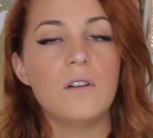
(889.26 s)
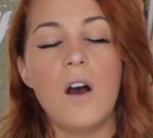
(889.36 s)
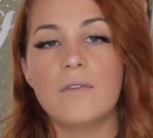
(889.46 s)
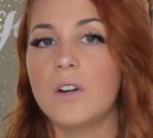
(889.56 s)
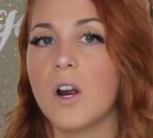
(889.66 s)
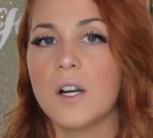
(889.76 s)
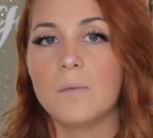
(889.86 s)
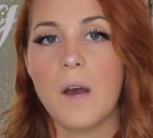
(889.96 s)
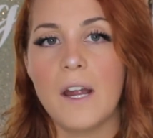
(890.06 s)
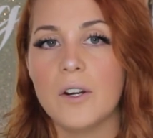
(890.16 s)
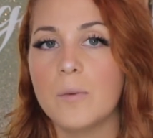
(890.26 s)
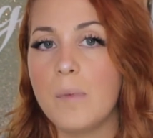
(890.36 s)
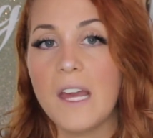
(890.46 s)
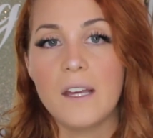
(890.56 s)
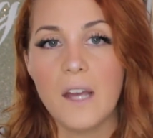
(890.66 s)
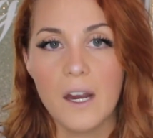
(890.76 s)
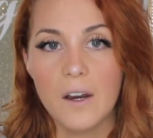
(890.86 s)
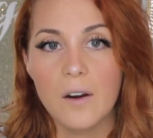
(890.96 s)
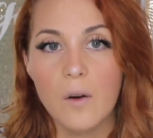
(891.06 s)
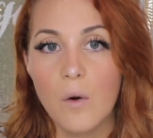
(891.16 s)
off guard by her pink
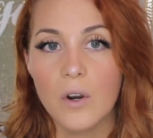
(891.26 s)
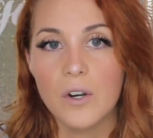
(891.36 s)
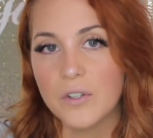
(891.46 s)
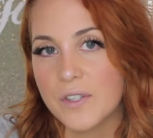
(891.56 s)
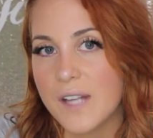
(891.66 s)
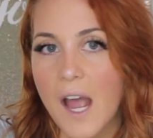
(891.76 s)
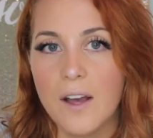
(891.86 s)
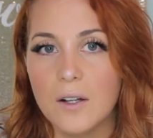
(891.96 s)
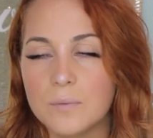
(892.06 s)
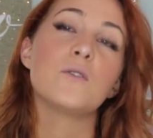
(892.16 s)
hair or her style.